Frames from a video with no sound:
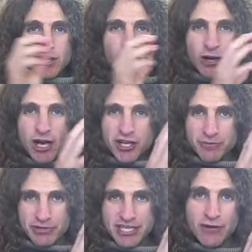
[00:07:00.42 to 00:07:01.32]
on a
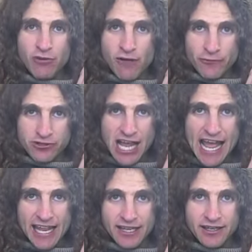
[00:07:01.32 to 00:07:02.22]
100% raw food
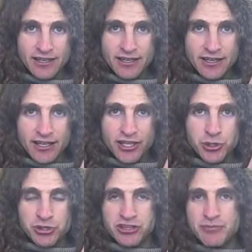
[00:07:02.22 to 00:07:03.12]
diet,
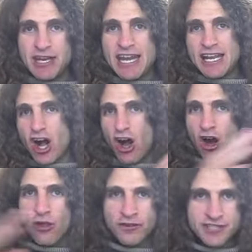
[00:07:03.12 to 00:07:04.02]
you're eliminating
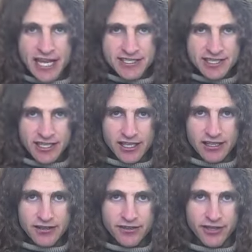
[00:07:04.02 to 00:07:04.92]
all the
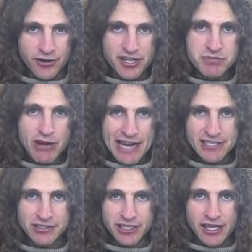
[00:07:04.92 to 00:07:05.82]
density there is
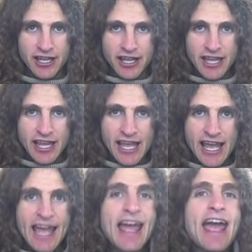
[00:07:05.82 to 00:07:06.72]
practically.
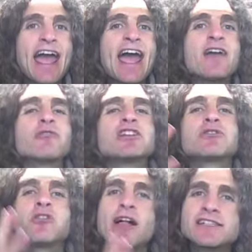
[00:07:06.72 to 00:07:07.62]
And when you
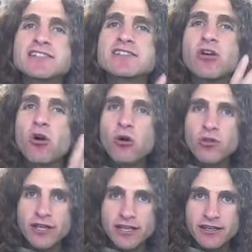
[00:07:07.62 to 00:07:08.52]
cleanse the
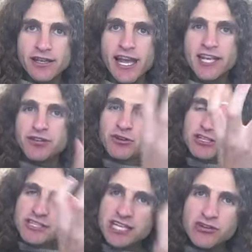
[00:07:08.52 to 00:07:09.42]
colon and you
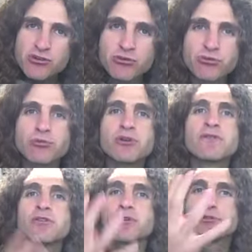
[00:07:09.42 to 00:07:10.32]
continue to
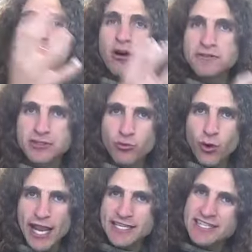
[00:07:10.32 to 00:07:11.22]
remove the withdrawals
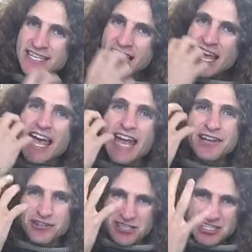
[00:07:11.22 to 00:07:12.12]
and waste,
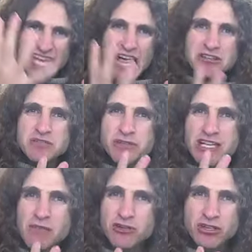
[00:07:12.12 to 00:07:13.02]
and your cells
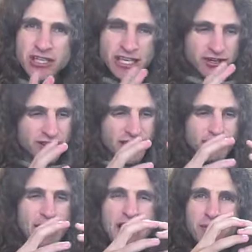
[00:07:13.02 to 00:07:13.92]
become cleaner, they
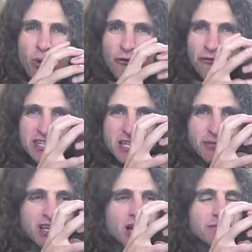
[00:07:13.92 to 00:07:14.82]
metamorphose, they
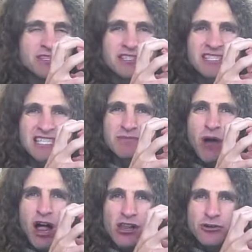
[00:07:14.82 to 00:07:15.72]
become
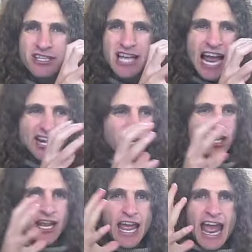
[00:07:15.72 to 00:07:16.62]
smaller and tighter,
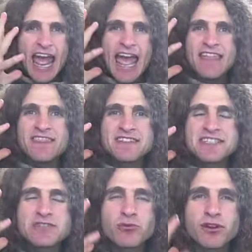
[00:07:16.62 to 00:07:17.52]
and
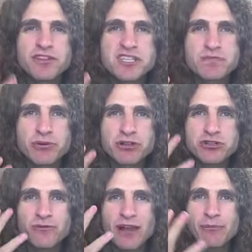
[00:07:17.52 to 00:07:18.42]
this is where the
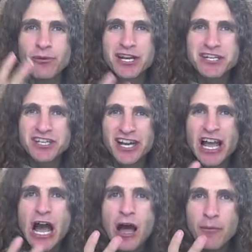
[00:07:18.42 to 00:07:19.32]
spiritual vibration
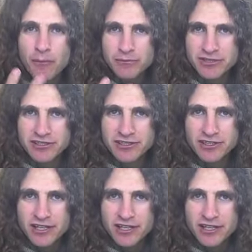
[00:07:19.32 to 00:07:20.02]
comes.